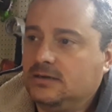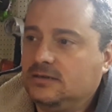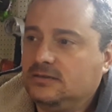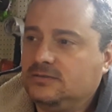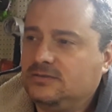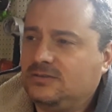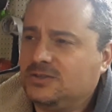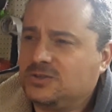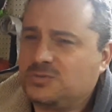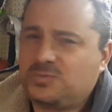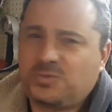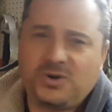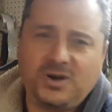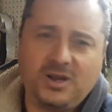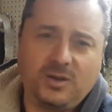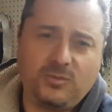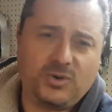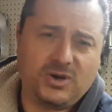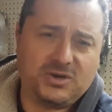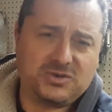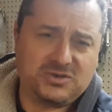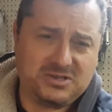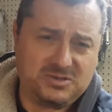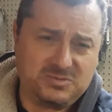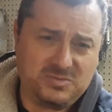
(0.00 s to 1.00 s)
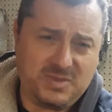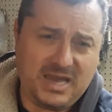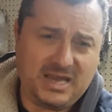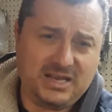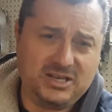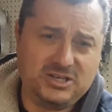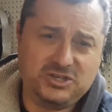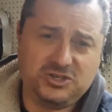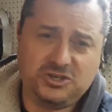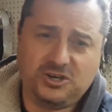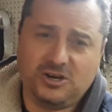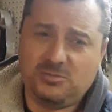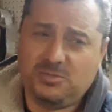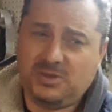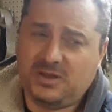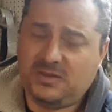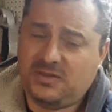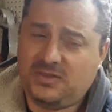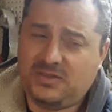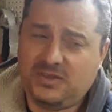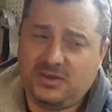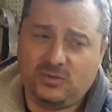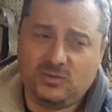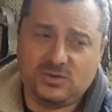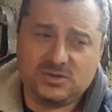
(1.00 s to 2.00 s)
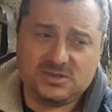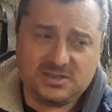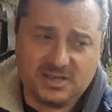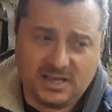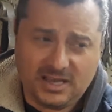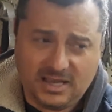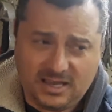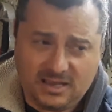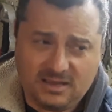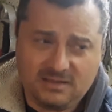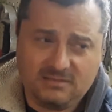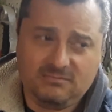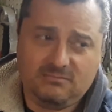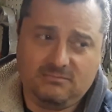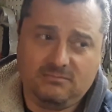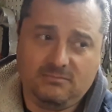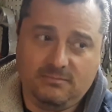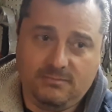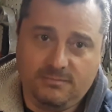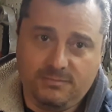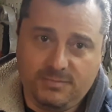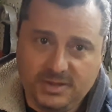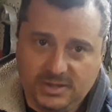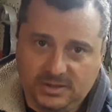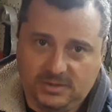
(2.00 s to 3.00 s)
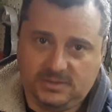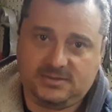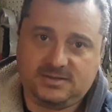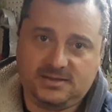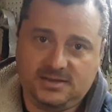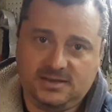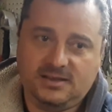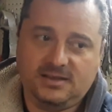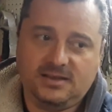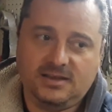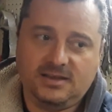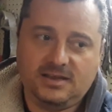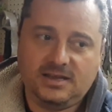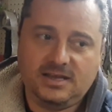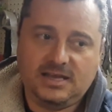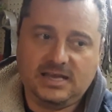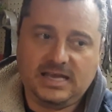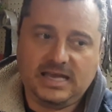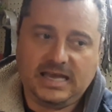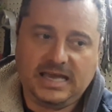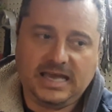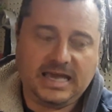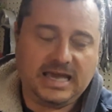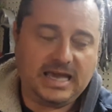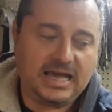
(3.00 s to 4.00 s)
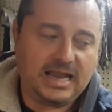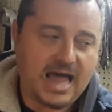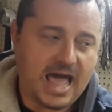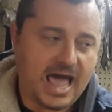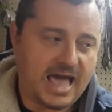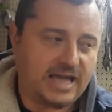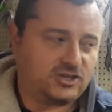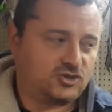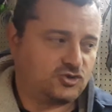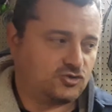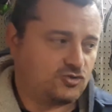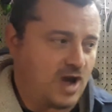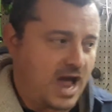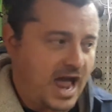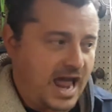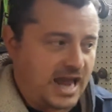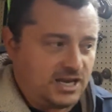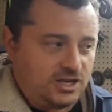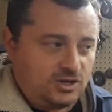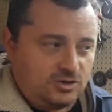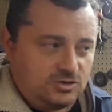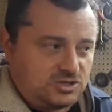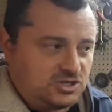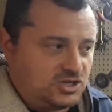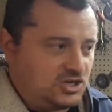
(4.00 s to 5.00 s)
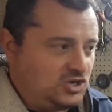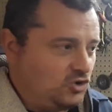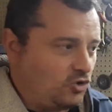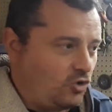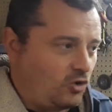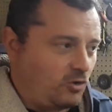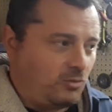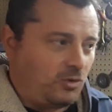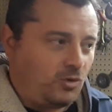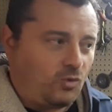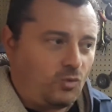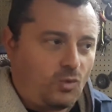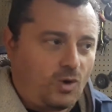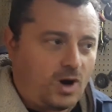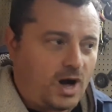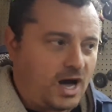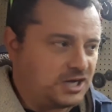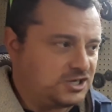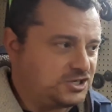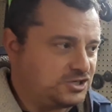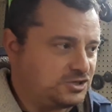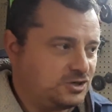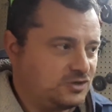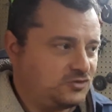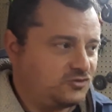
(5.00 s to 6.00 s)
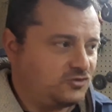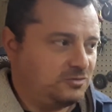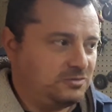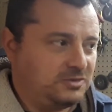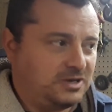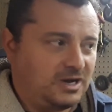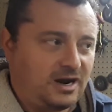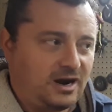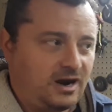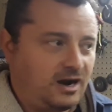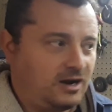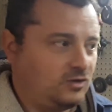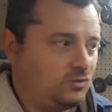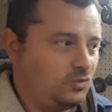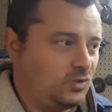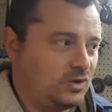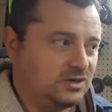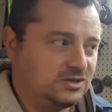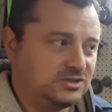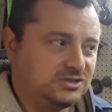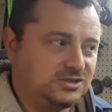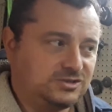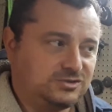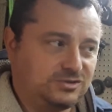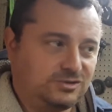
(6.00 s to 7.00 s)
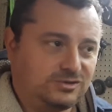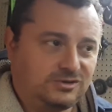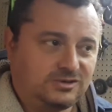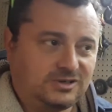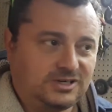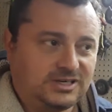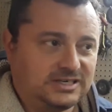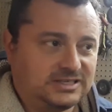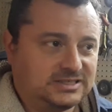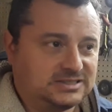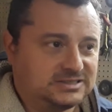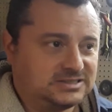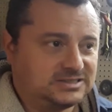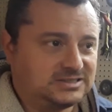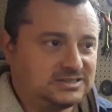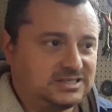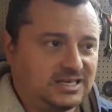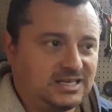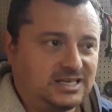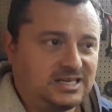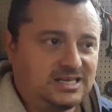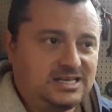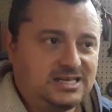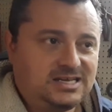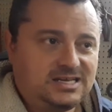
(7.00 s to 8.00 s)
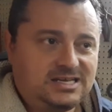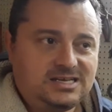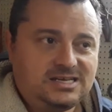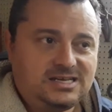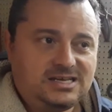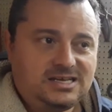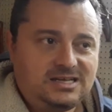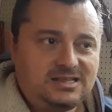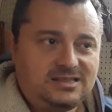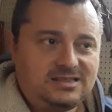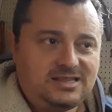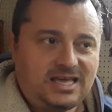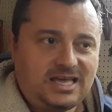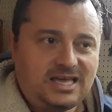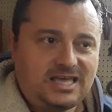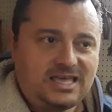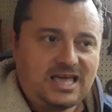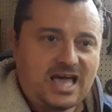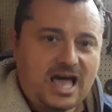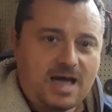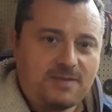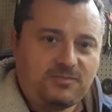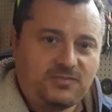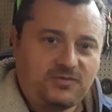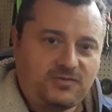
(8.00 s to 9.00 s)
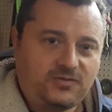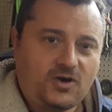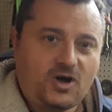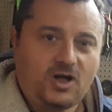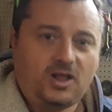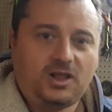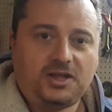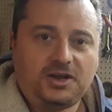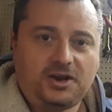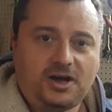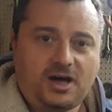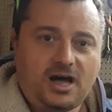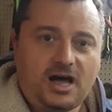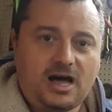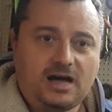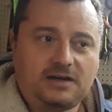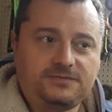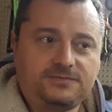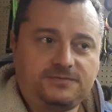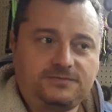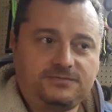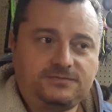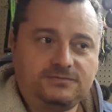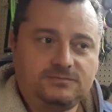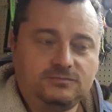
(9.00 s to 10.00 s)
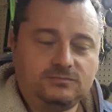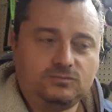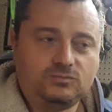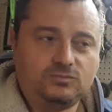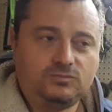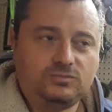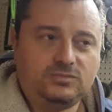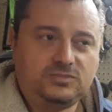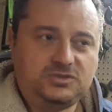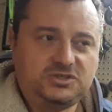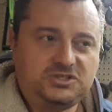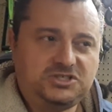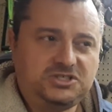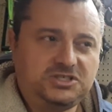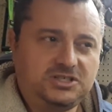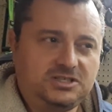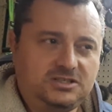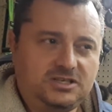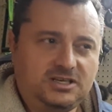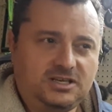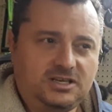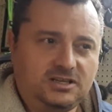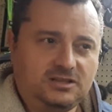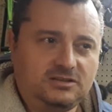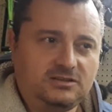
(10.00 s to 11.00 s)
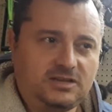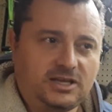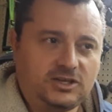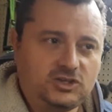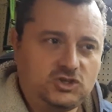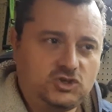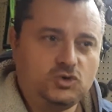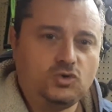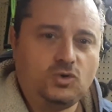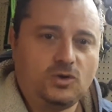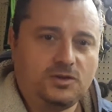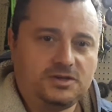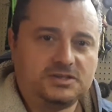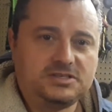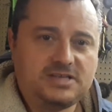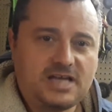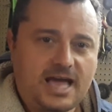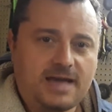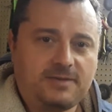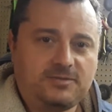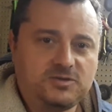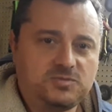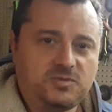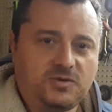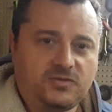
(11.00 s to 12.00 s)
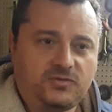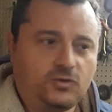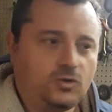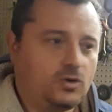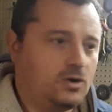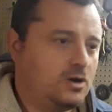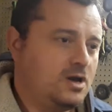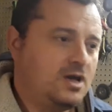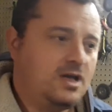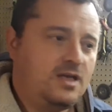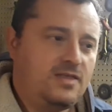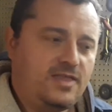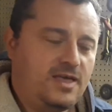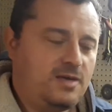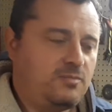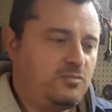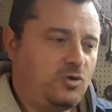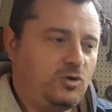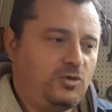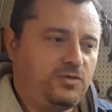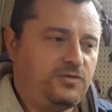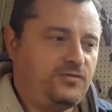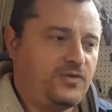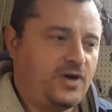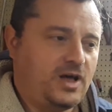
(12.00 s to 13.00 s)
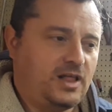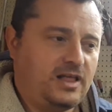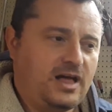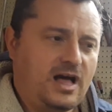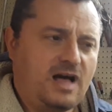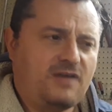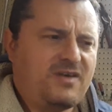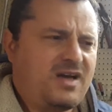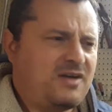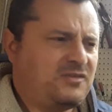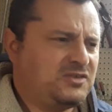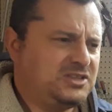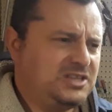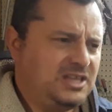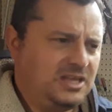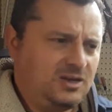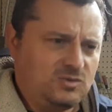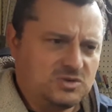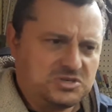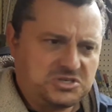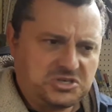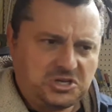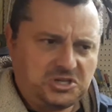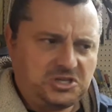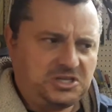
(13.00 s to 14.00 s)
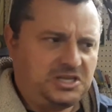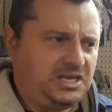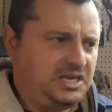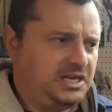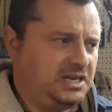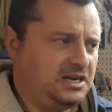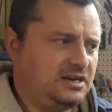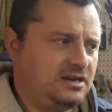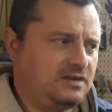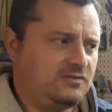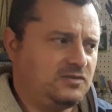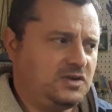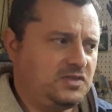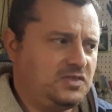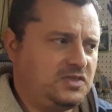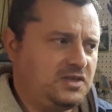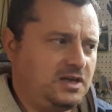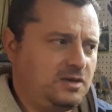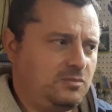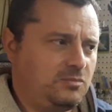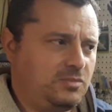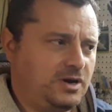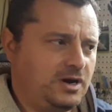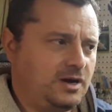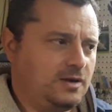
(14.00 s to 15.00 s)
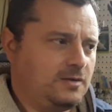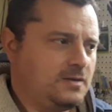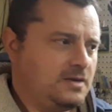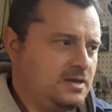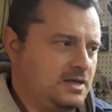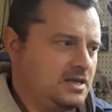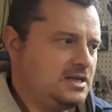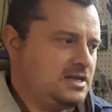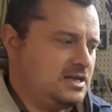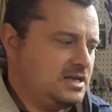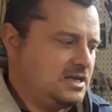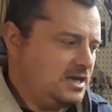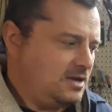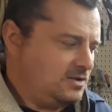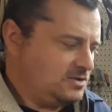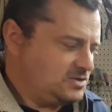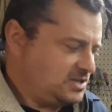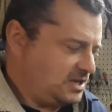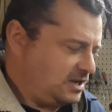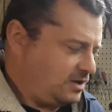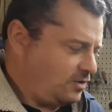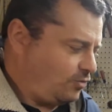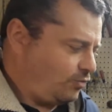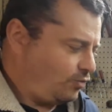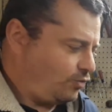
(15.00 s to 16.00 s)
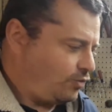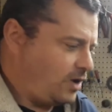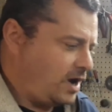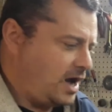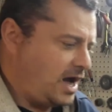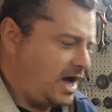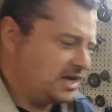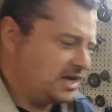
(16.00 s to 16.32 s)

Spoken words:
This printing press was made in Germany. The thing was like built. And I tried using normal washers from the hardware store, and it just like, they kept falling off. She did it like 2 other times before. They both fell off. Everything was clean and everything, but it's like a raw